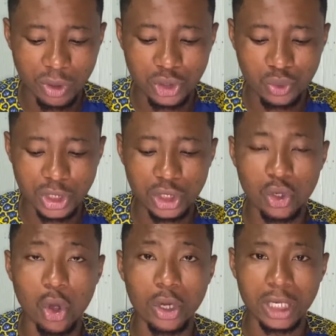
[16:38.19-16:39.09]
switching
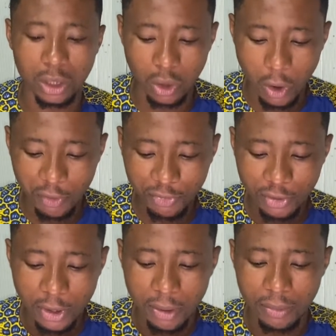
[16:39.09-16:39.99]
on and off
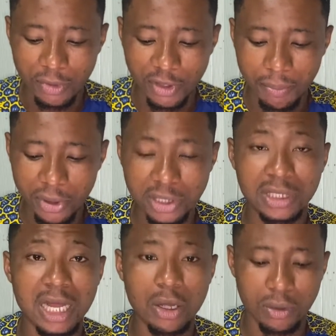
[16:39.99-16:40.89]
the
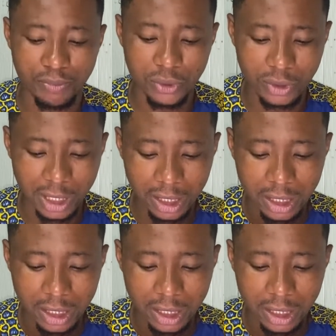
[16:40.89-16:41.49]
personal computer.